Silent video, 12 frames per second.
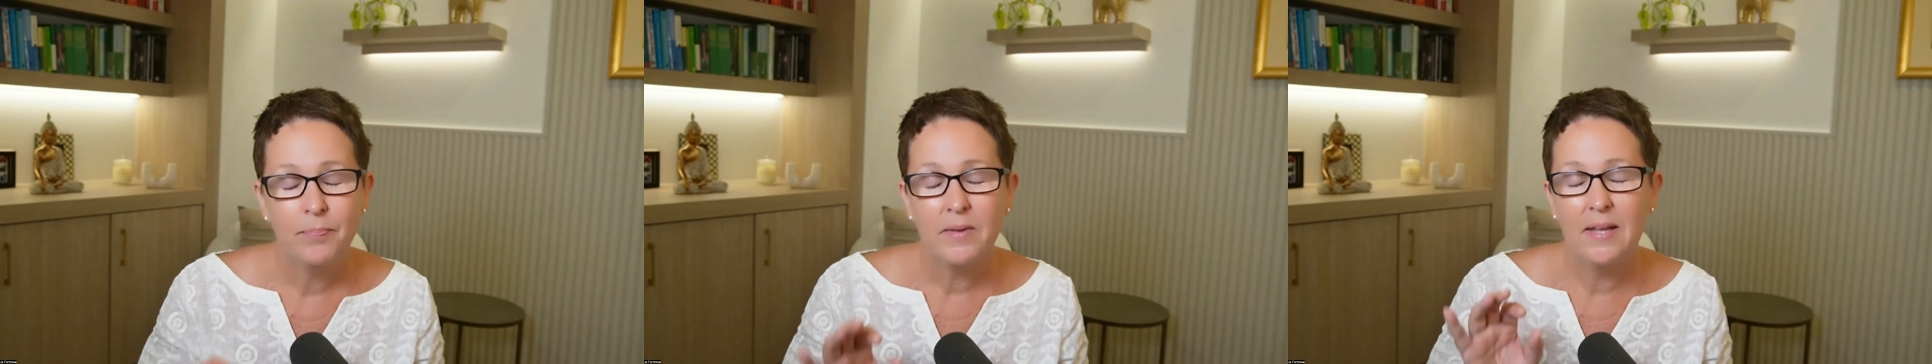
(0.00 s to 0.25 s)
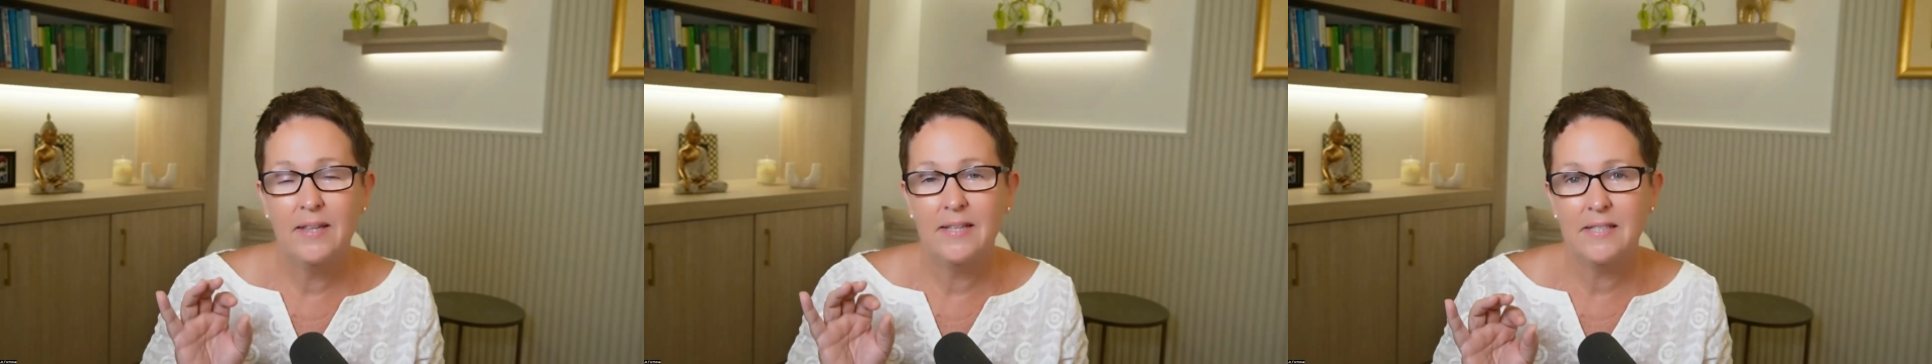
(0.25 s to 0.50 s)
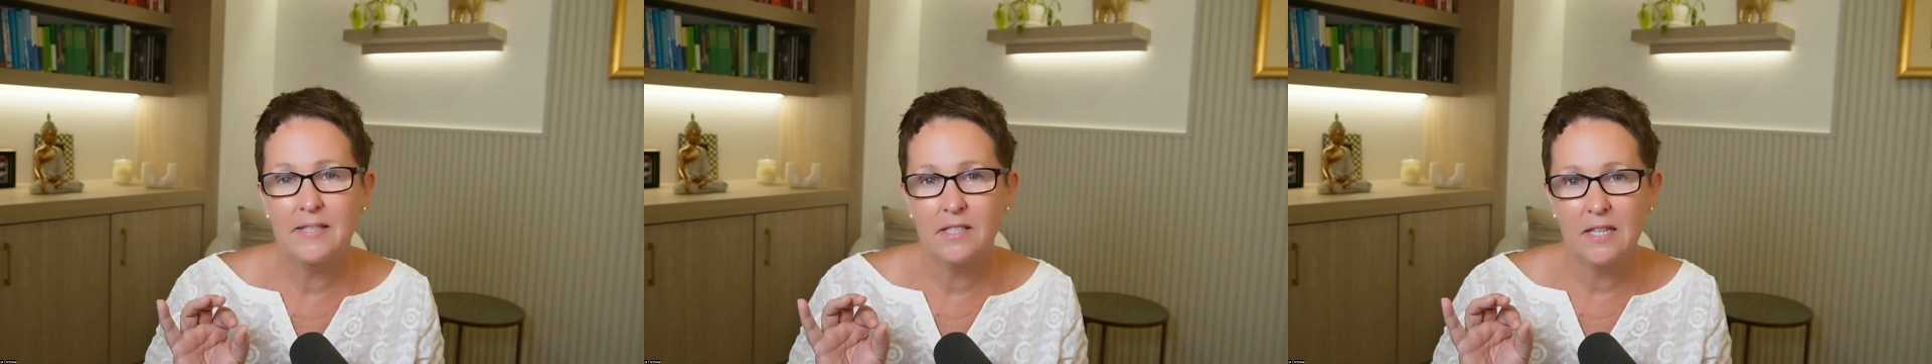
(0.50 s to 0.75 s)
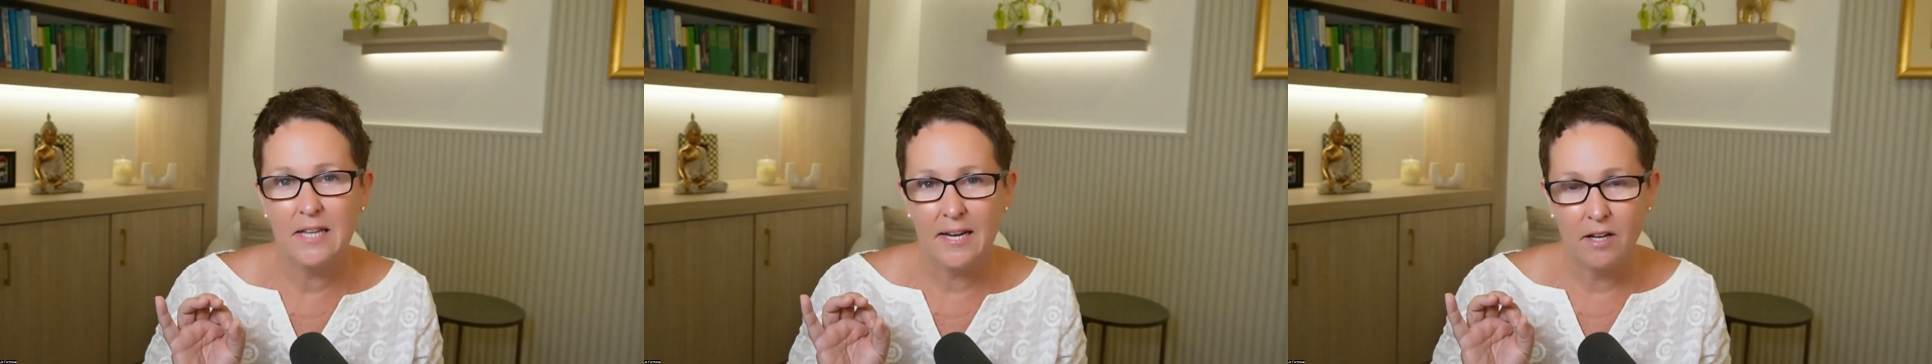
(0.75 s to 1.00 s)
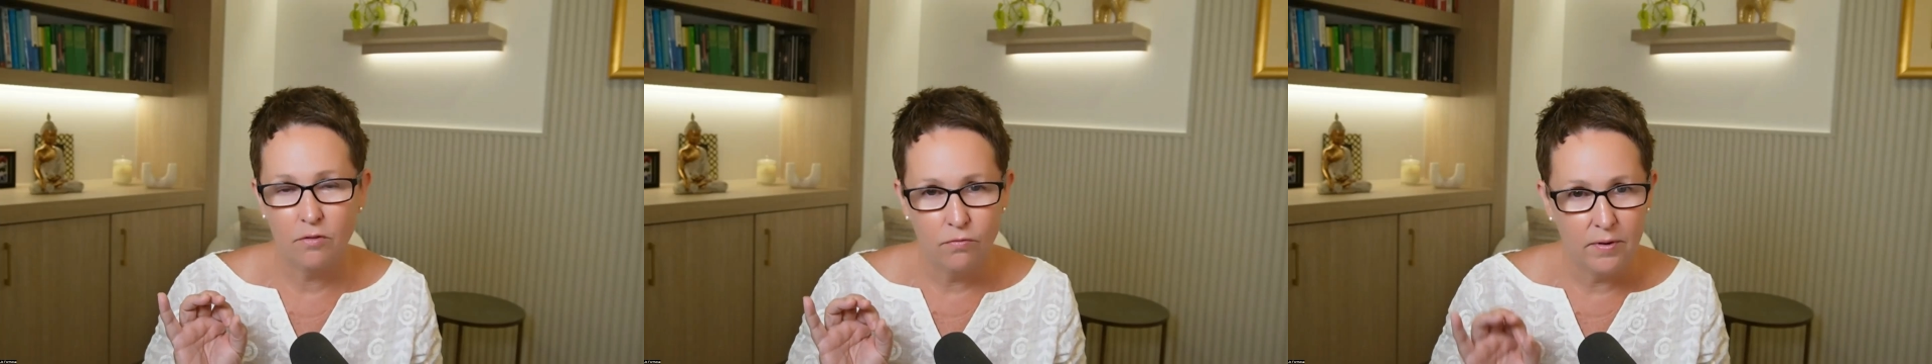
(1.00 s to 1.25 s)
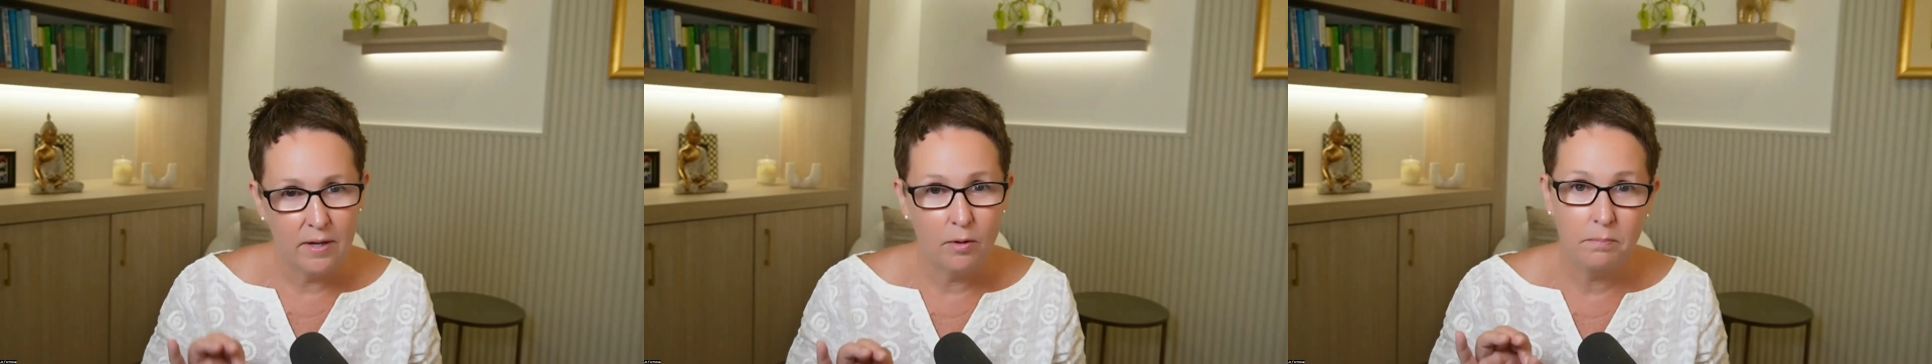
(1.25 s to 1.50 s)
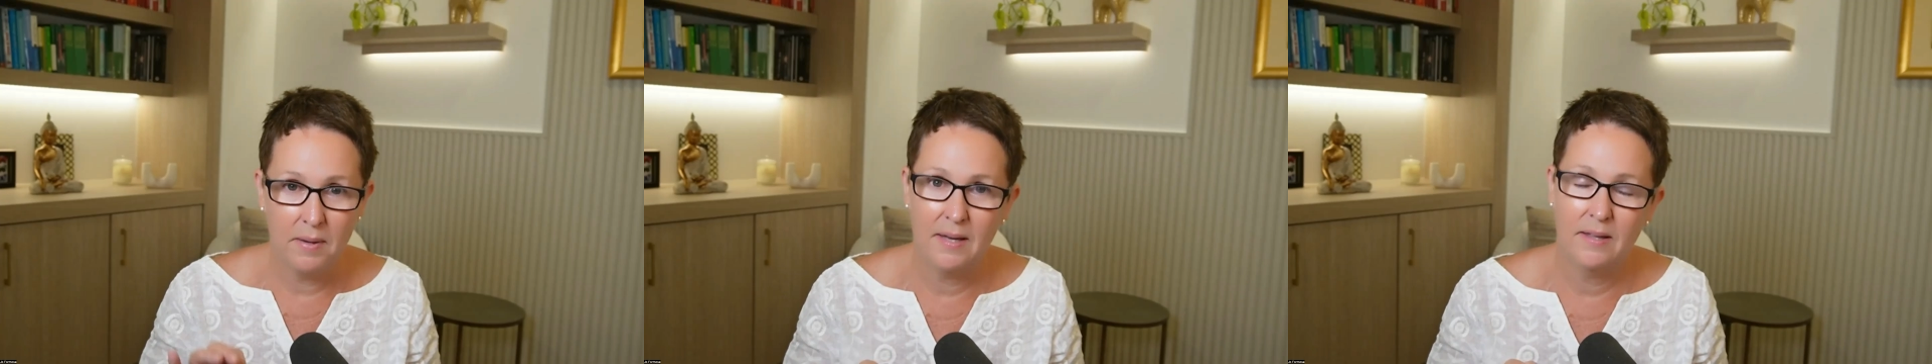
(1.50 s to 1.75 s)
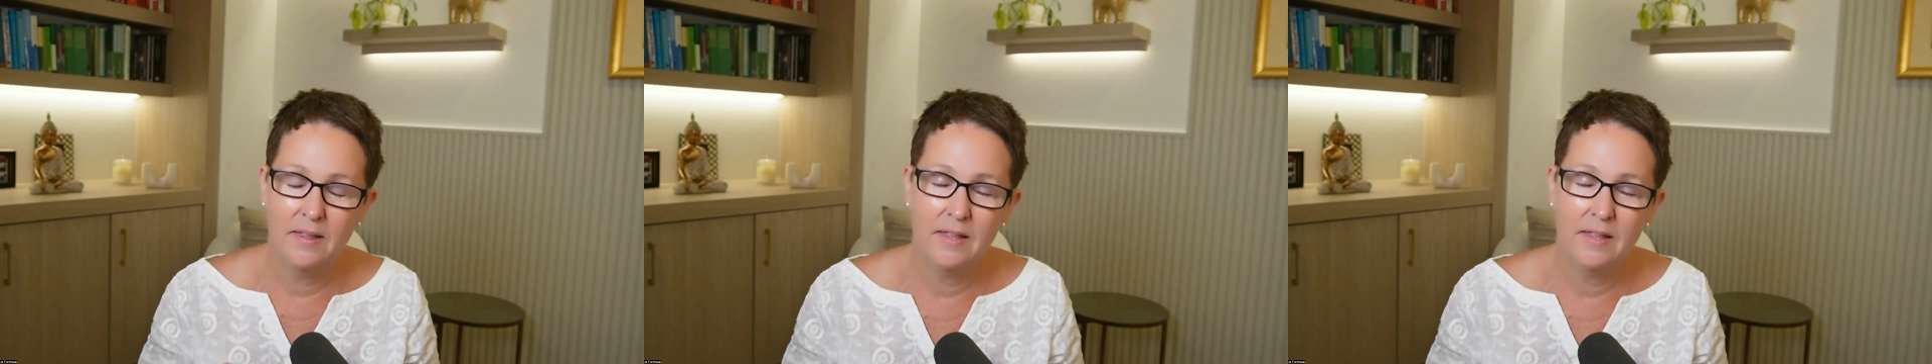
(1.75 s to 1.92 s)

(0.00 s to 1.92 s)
And this is like a real myth